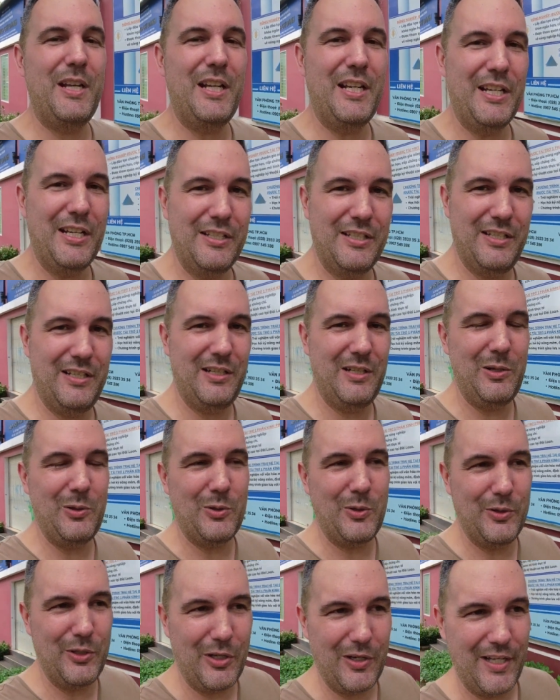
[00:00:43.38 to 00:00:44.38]
good
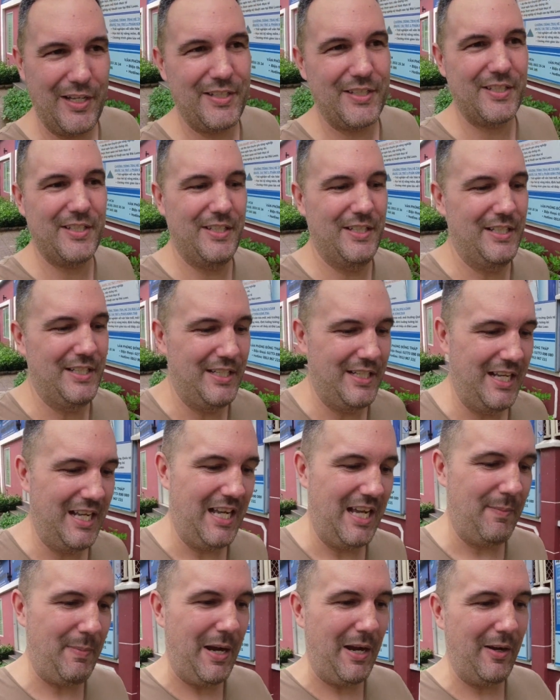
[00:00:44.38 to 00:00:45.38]
local knowledge
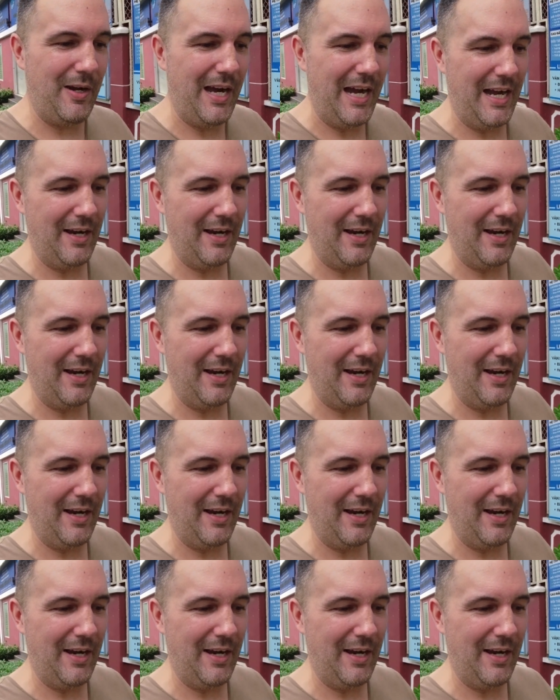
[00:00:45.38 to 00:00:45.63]
about